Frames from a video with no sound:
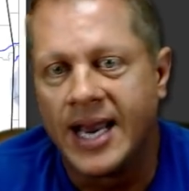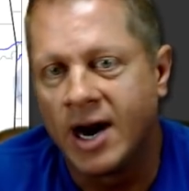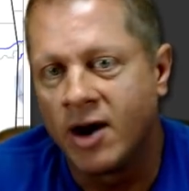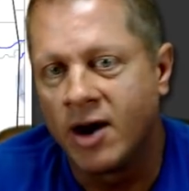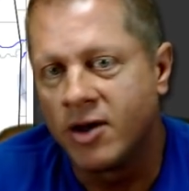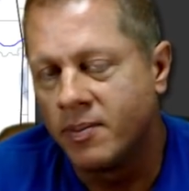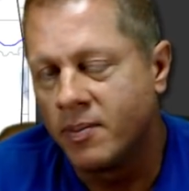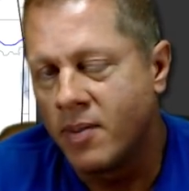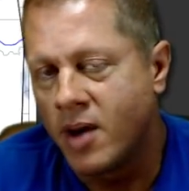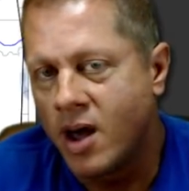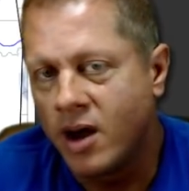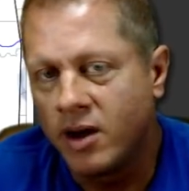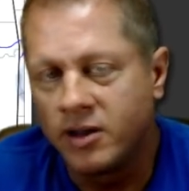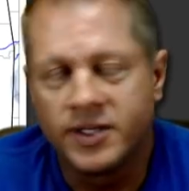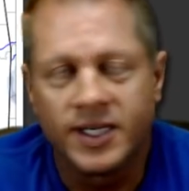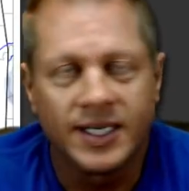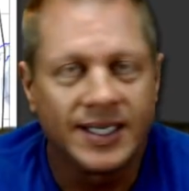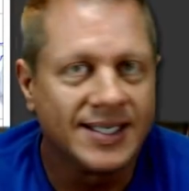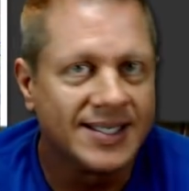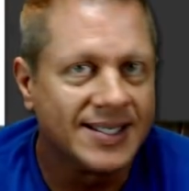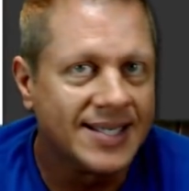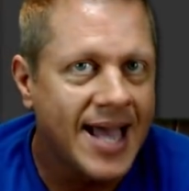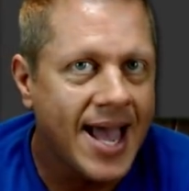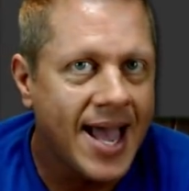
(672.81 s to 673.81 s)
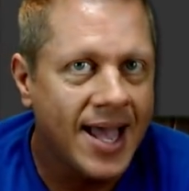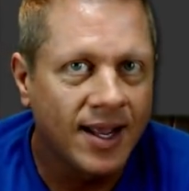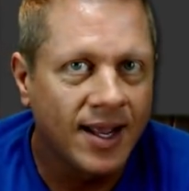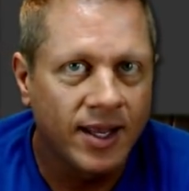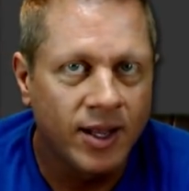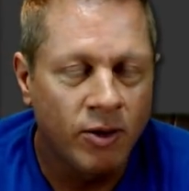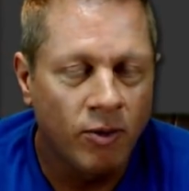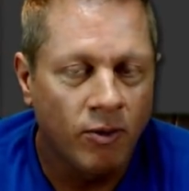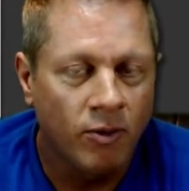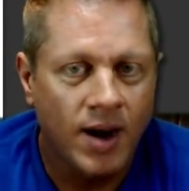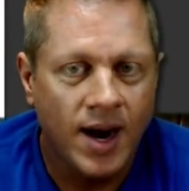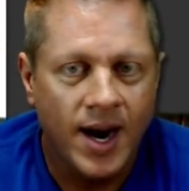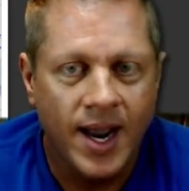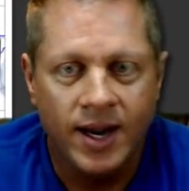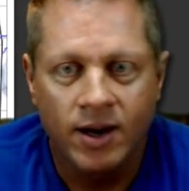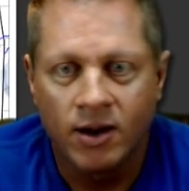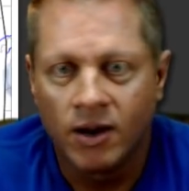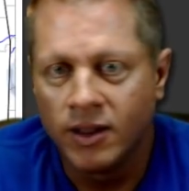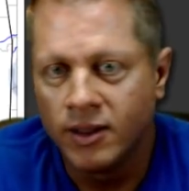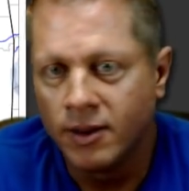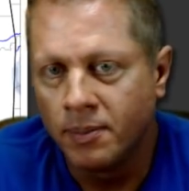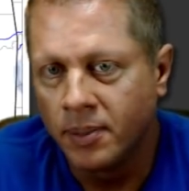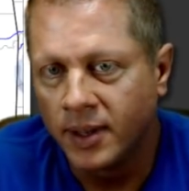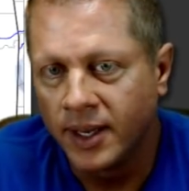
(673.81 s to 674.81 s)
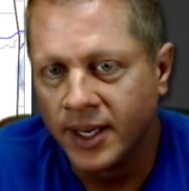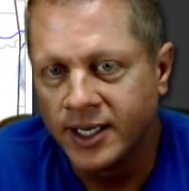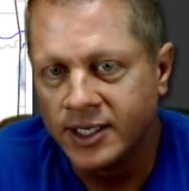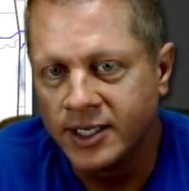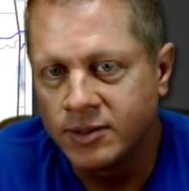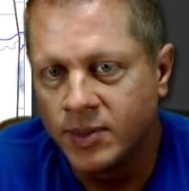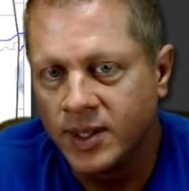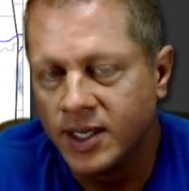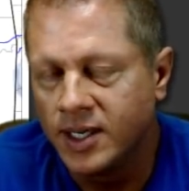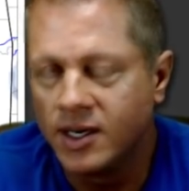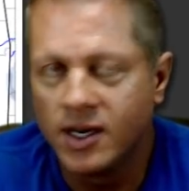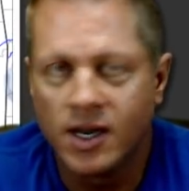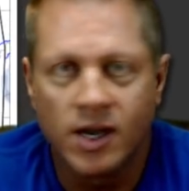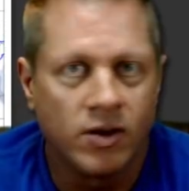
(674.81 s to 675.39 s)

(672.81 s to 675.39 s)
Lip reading: Now, are the models exactly right on the placement?